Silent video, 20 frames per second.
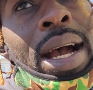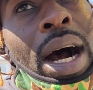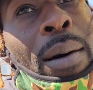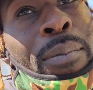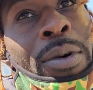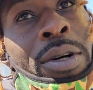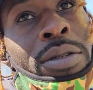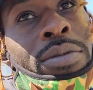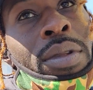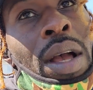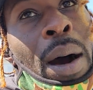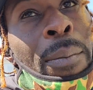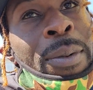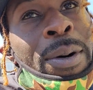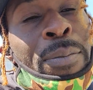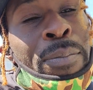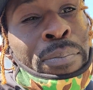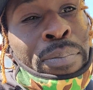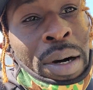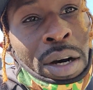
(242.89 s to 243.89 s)
I'm a
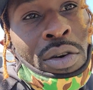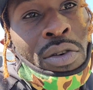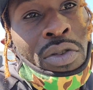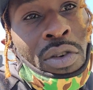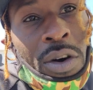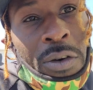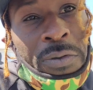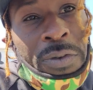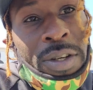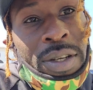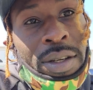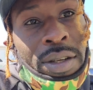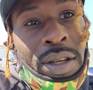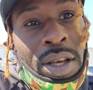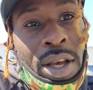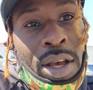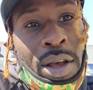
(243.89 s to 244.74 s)
Bud Crawford,